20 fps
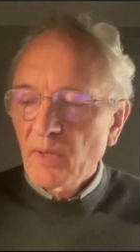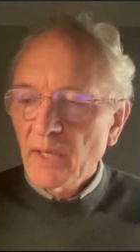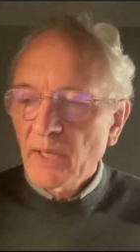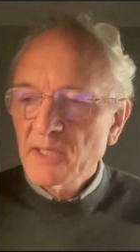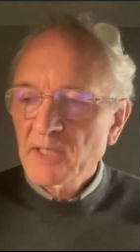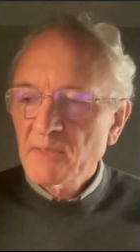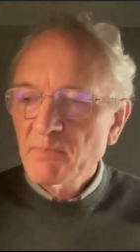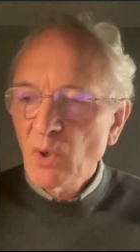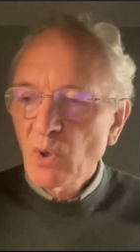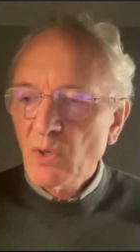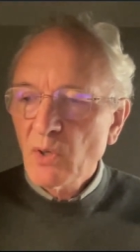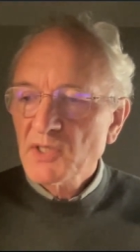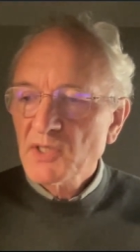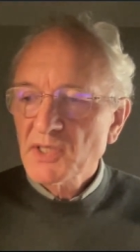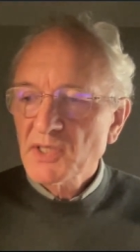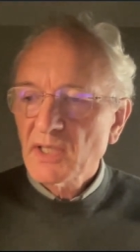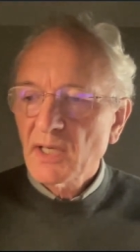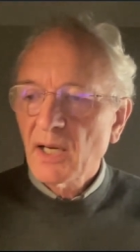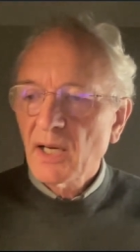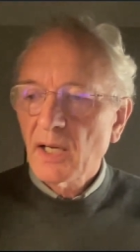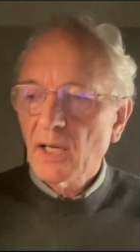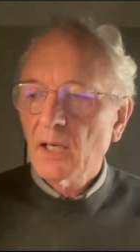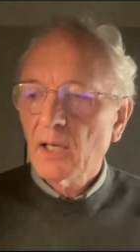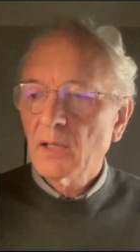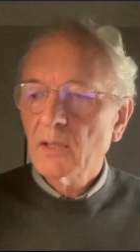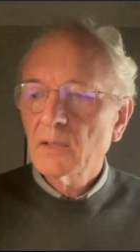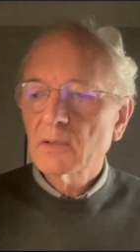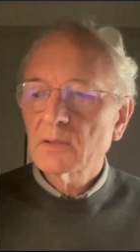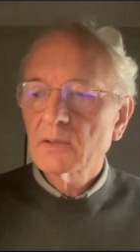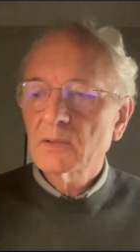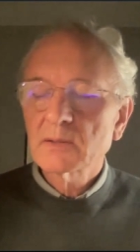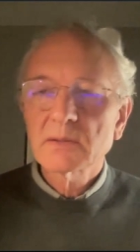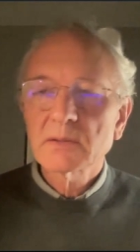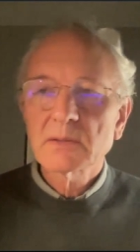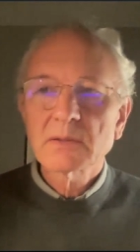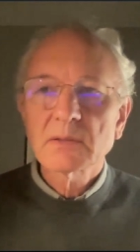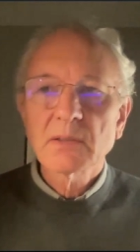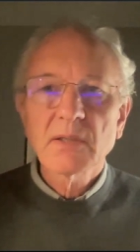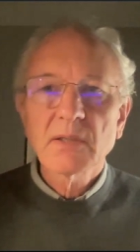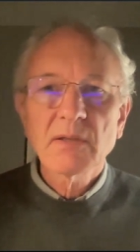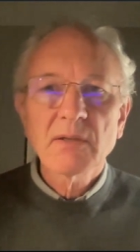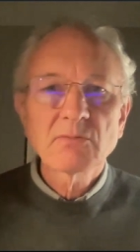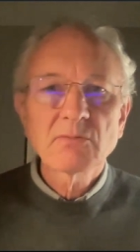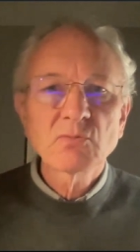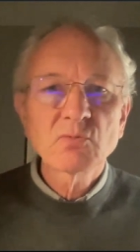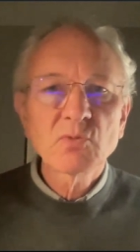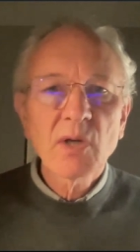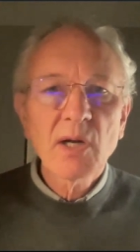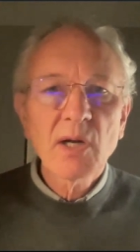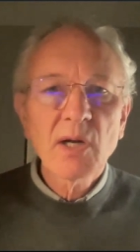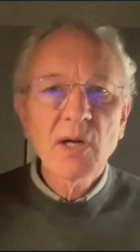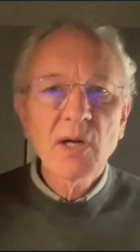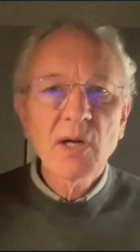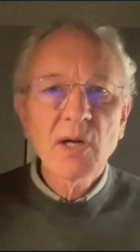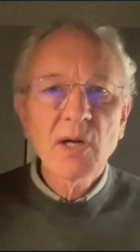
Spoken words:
His books are wry,